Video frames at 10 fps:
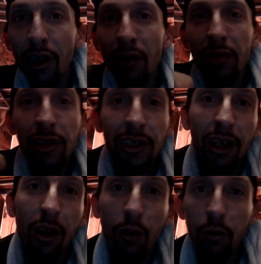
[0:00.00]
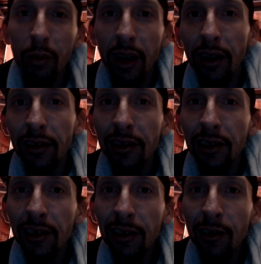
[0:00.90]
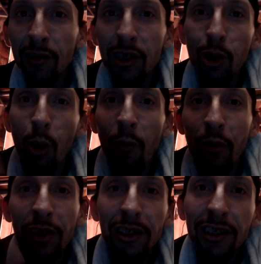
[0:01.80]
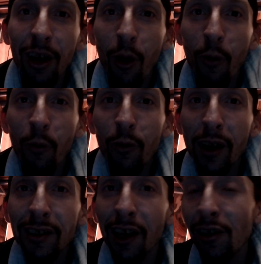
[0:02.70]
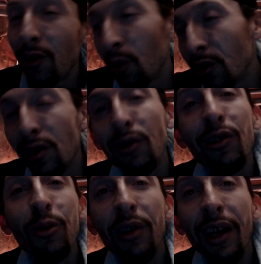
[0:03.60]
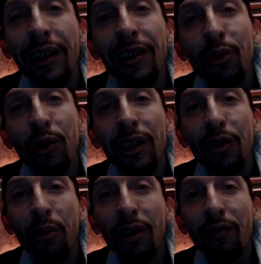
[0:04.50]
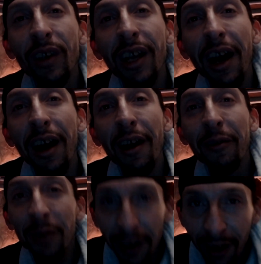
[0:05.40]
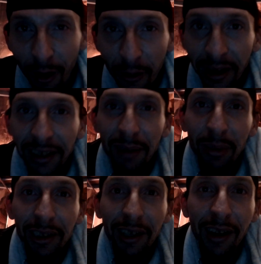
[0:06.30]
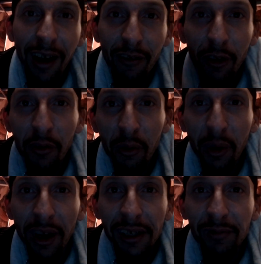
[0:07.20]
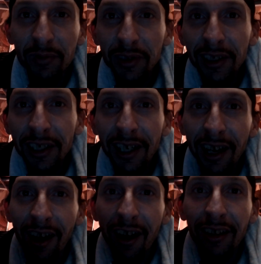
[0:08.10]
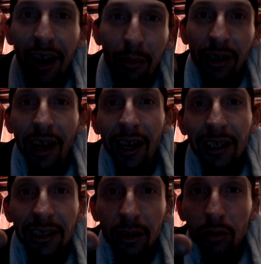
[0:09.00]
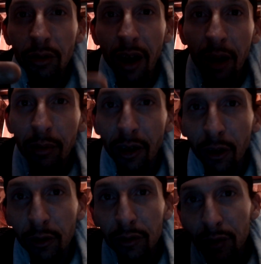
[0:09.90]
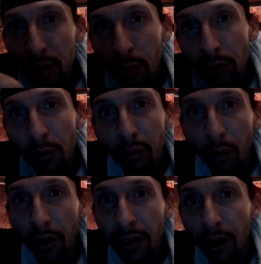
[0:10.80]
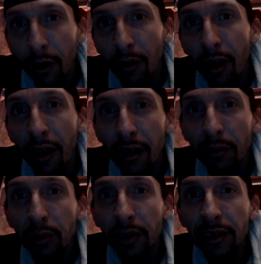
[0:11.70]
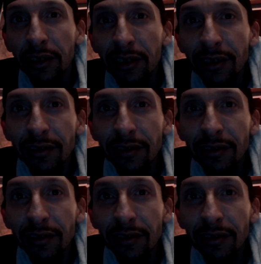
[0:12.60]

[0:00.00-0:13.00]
yourself, man. Show up for yourself. That's how you do this YouTube thing in 2020 fit dive. Alright, keep it lit dive all the way. Holla at me. Like and subscribe, yo. Show support, yo. Alright, peace.